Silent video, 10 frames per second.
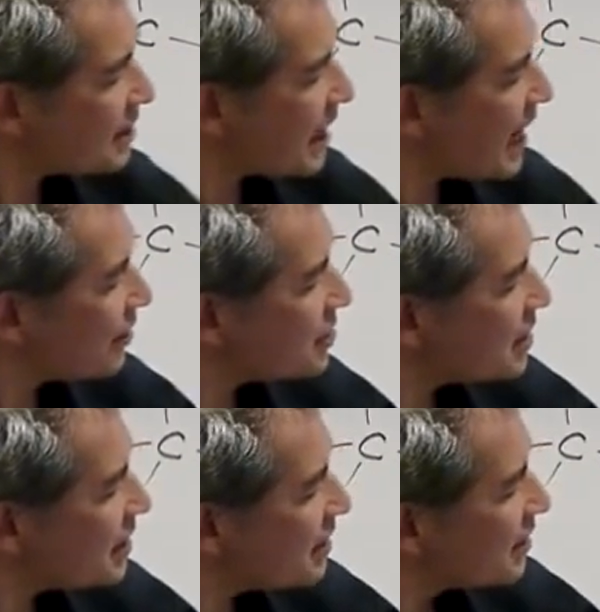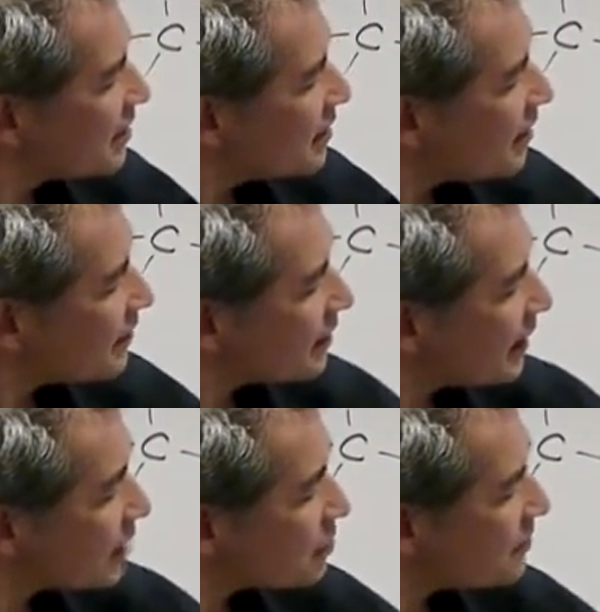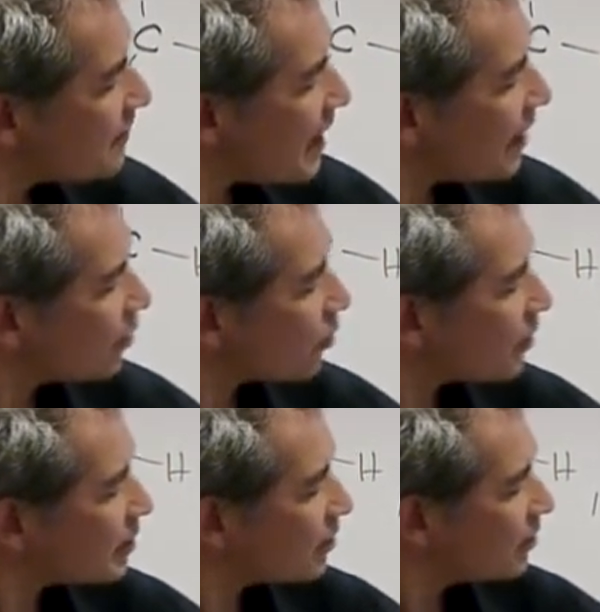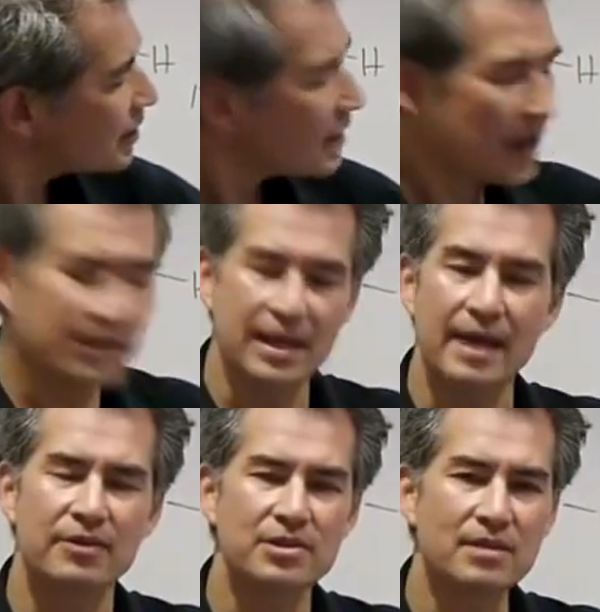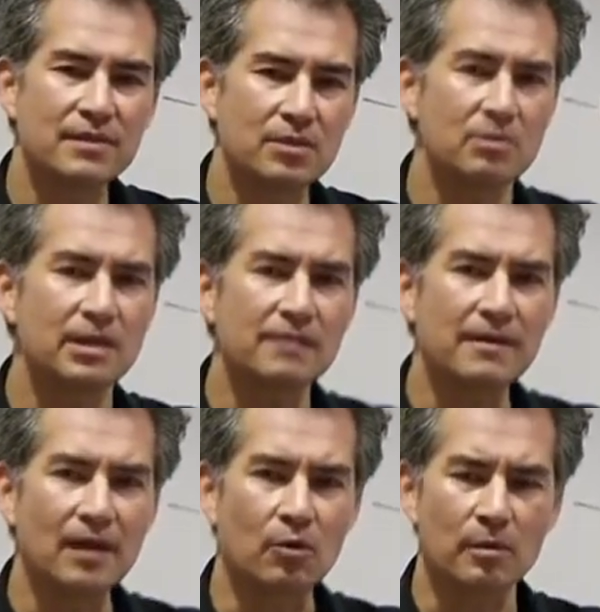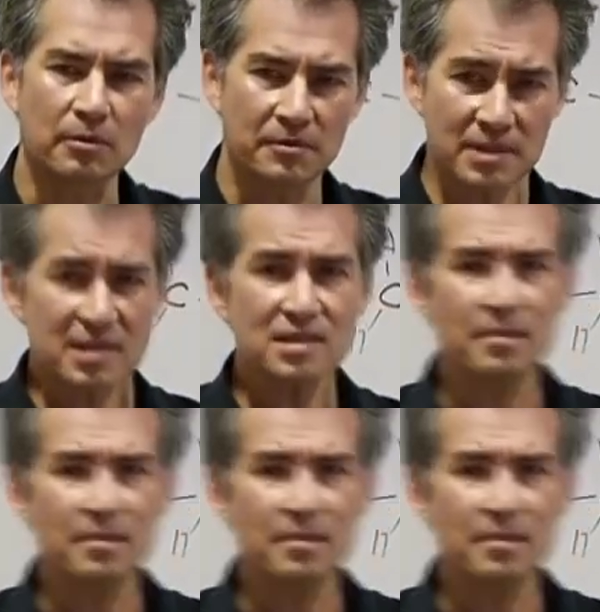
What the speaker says: The energy of an electrophile orbital and the energy of a nucleophile orbital. This is